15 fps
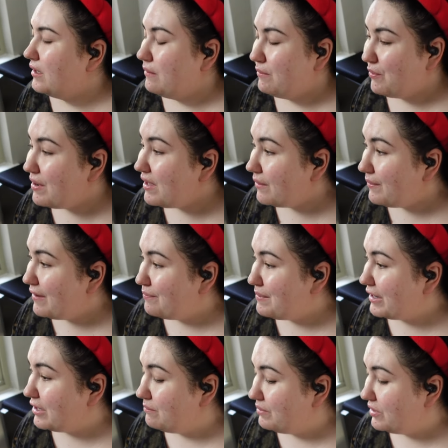But while I wait for
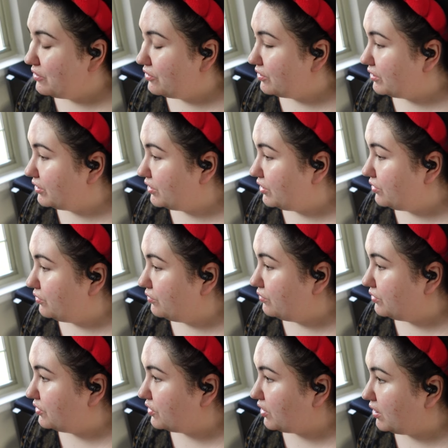my computer to
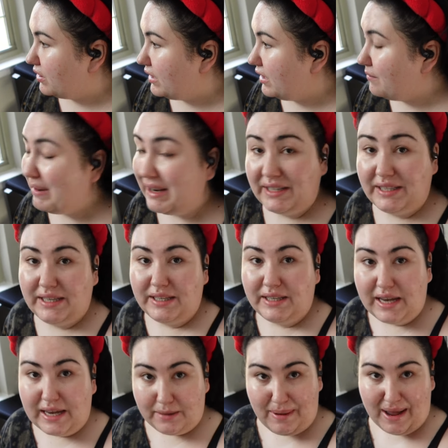start up, I did
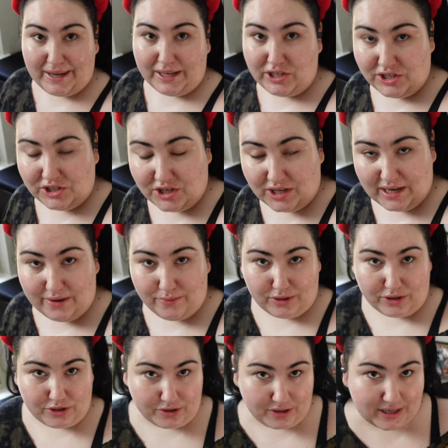get a package yesterday I want
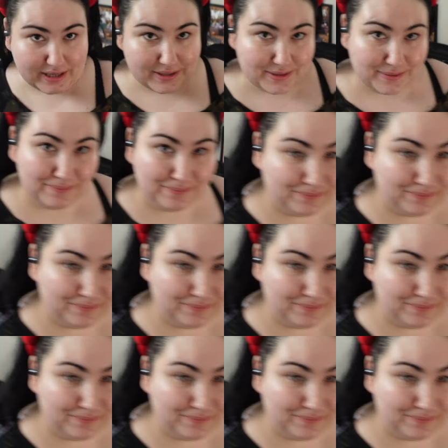to show you guys.